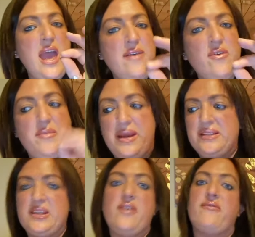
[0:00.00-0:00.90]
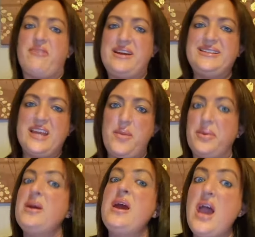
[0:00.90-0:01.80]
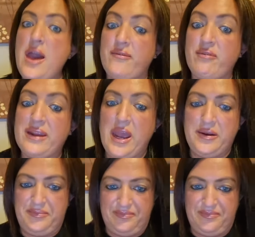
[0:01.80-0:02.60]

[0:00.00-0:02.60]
ever miss a free tip ever again.